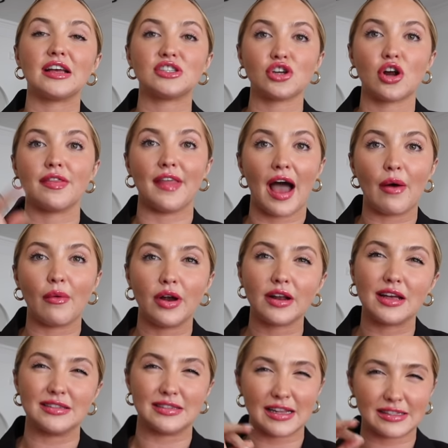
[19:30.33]
started that one
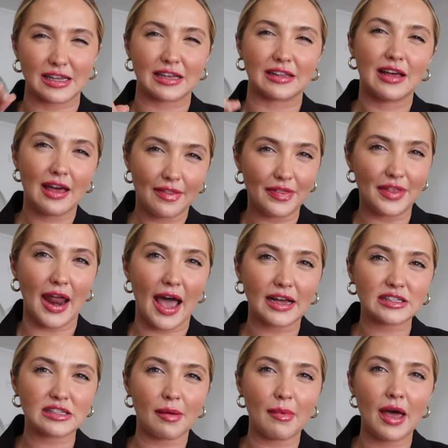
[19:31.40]
because that's like the
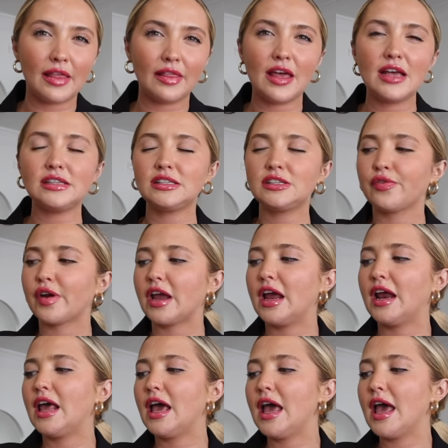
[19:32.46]
next on my list to
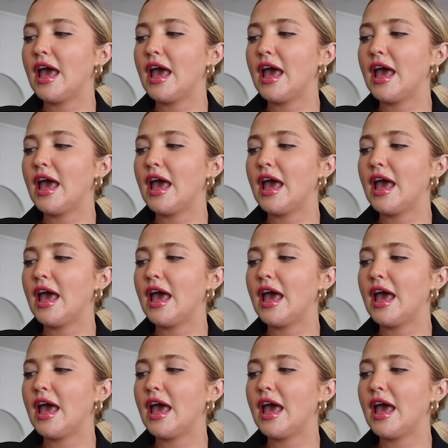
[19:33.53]
read